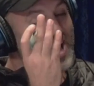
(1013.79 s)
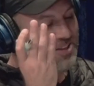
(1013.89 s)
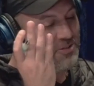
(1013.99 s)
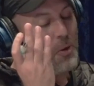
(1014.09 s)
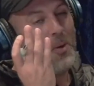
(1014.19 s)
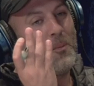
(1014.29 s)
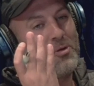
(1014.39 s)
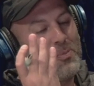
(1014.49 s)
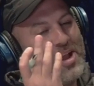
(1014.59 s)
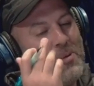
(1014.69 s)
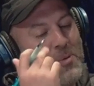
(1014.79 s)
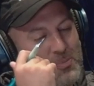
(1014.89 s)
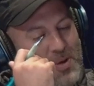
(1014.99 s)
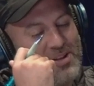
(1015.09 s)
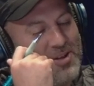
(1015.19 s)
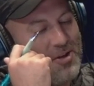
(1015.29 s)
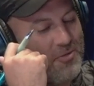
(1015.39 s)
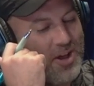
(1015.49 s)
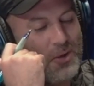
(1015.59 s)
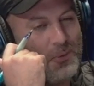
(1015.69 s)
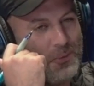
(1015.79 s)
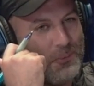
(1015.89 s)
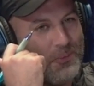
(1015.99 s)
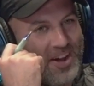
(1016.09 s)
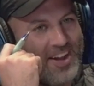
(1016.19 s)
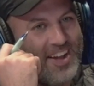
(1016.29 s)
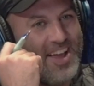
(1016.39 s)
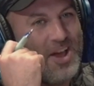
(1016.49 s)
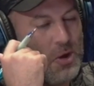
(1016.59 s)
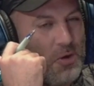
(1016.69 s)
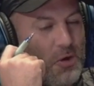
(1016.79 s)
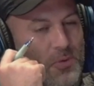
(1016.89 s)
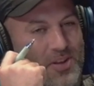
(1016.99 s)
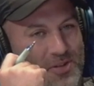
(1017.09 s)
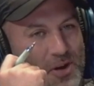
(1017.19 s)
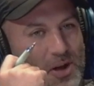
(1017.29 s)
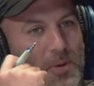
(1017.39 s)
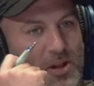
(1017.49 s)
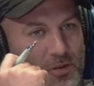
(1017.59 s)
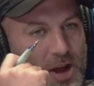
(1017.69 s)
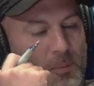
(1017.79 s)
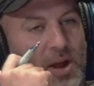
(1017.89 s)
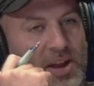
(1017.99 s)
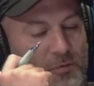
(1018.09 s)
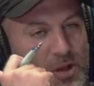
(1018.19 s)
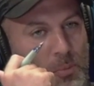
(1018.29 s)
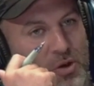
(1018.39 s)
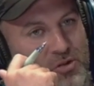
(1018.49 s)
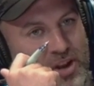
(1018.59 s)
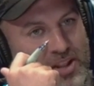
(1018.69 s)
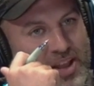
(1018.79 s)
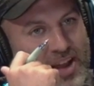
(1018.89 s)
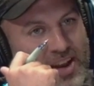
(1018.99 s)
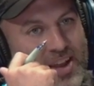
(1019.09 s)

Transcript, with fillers: we're speaking to a fellow who knows what he's talking about. So I definitely appreciate that,